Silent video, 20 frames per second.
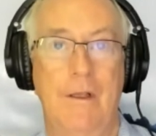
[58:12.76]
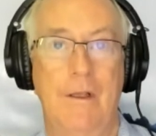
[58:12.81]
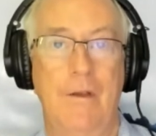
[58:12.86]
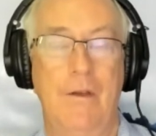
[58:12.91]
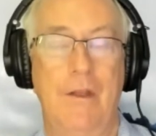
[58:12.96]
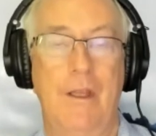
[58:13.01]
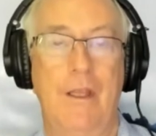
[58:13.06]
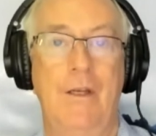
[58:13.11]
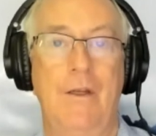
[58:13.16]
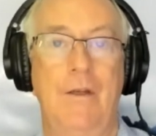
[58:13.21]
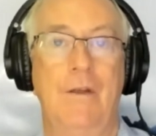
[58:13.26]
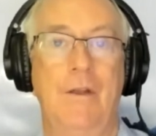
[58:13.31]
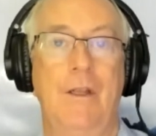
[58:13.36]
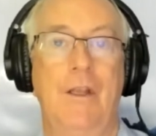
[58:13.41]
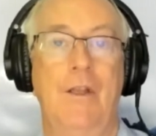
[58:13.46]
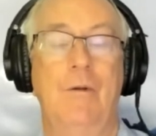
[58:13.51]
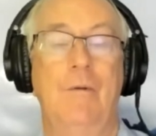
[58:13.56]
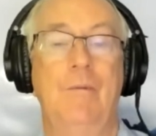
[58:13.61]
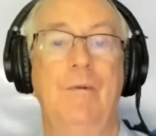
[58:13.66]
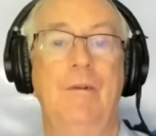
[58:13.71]
then
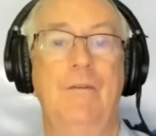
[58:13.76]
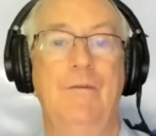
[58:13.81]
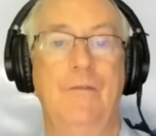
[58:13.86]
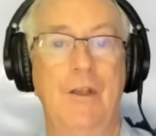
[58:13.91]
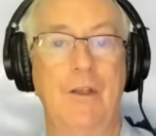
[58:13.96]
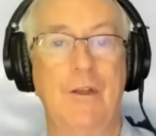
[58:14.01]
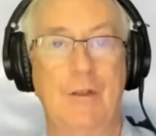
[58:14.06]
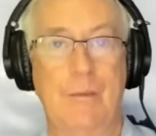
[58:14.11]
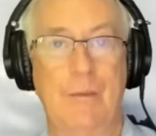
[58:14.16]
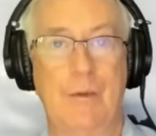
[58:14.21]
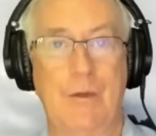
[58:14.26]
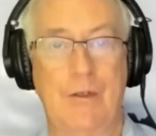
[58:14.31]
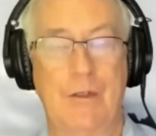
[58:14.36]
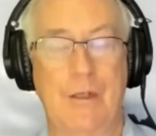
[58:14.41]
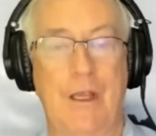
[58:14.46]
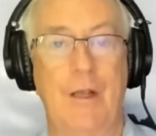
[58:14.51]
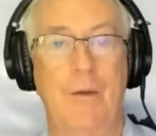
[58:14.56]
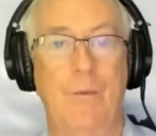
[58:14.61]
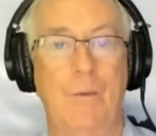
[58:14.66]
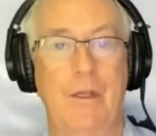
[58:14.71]
it would be feasible to
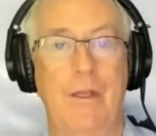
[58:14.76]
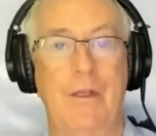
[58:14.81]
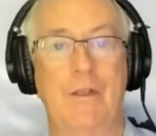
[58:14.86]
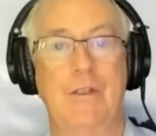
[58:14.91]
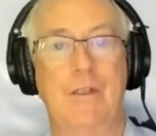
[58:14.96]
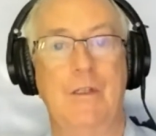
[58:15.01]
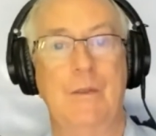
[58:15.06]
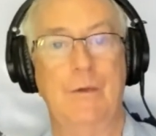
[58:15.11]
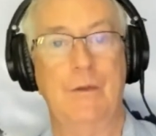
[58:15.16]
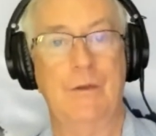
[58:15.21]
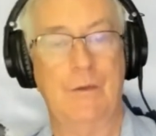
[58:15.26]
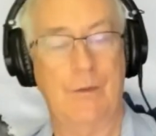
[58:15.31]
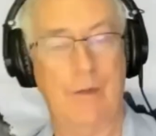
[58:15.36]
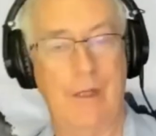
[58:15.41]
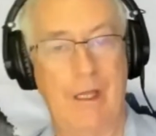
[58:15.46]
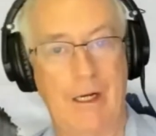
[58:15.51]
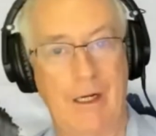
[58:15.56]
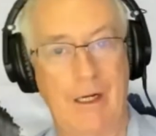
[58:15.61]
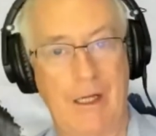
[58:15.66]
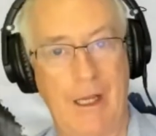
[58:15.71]
say, well, let's do it through
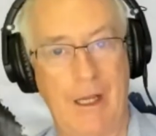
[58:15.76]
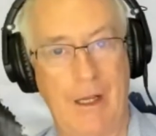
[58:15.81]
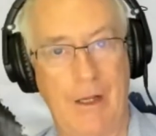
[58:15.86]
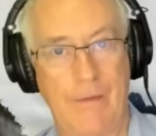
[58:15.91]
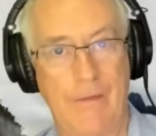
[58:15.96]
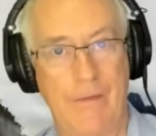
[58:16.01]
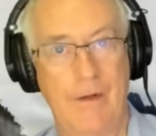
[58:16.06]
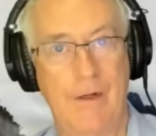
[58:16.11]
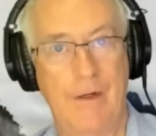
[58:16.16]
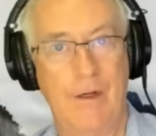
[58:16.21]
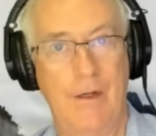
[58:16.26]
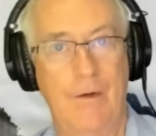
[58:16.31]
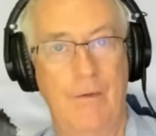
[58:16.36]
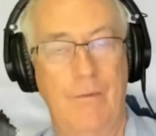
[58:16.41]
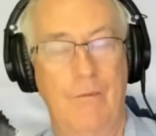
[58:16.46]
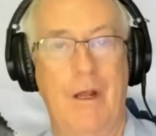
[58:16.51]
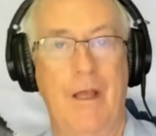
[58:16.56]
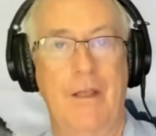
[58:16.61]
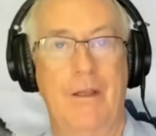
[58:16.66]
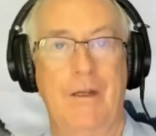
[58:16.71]
that account
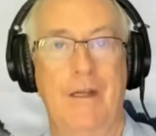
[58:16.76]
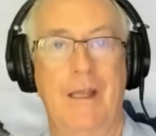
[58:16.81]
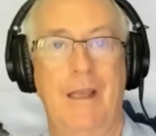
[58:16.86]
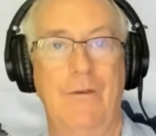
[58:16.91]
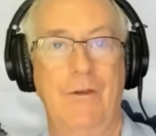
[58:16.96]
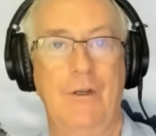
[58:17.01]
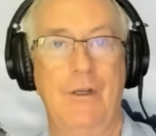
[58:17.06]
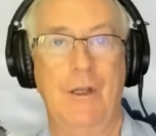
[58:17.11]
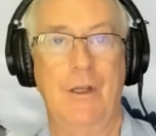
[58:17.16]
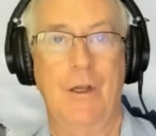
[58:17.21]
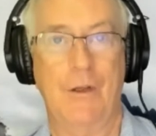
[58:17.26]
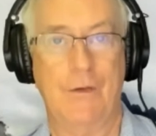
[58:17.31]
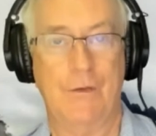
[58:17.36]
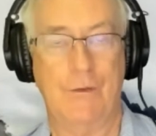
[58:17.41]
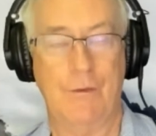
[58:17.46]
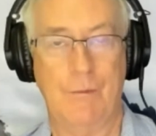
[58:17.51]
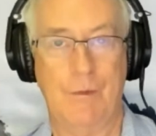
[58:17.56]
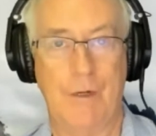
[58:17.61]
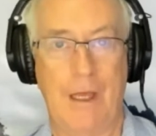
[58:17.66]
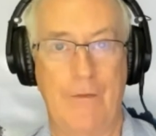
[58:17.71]
rather than having to go
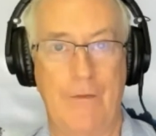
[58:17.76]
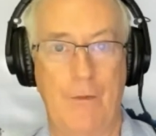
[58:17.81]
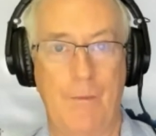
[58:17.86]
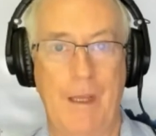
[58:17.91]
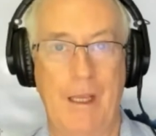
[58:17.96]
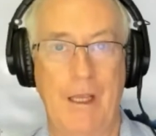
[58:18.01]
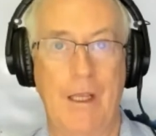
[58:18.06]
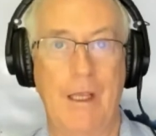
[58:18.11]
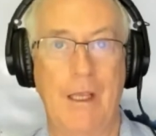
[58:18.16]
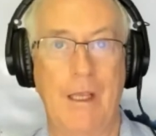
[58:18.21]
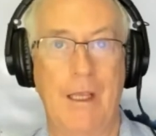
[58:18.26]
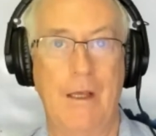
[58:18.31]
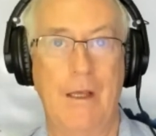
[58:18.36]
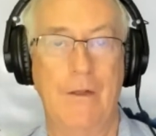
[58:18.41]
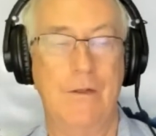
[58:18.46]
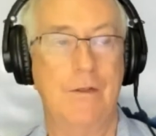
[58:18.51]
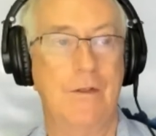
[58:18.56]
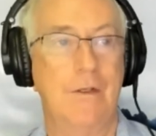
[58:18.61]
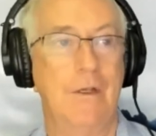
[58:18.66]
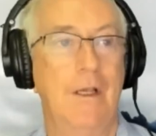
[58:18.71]
through private bank
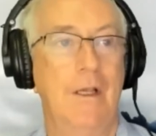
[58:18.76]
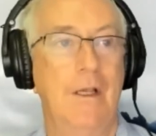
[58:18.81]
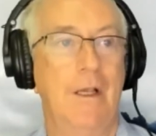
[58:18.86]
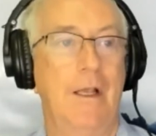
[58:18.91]
accounts.